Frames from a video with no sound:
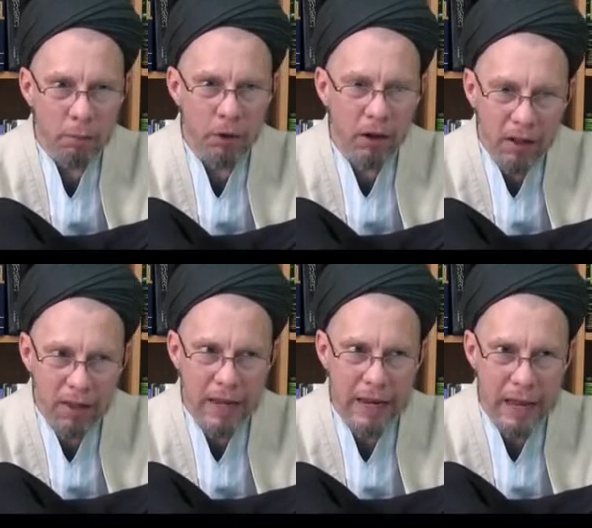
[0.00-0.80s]
Put on
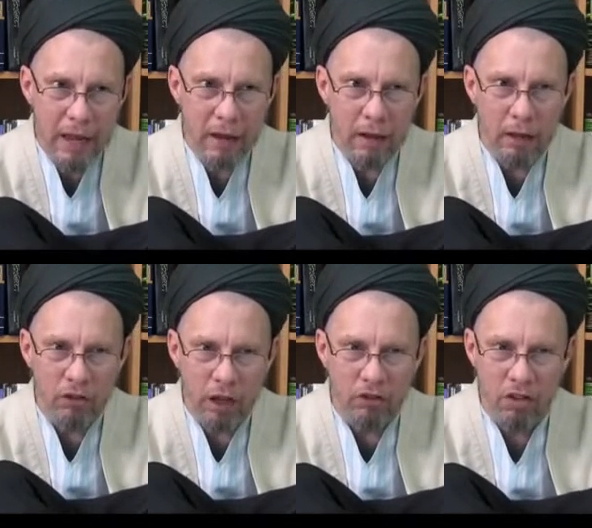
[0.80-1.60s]
CNN
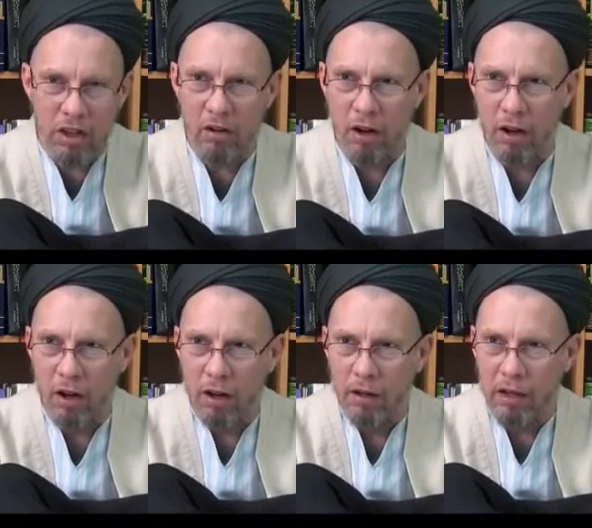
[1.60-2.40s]
and Al Jazeera.
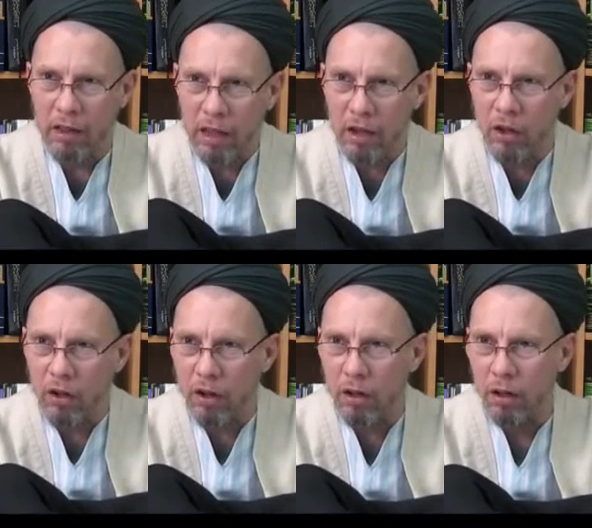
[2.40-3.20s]
Let's see it
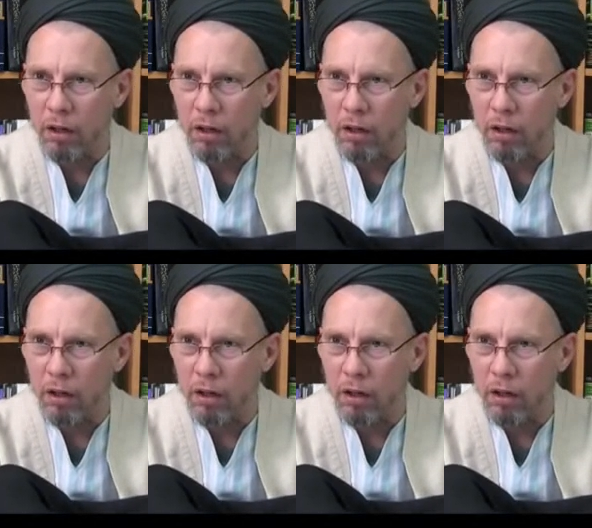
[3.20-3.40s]
good.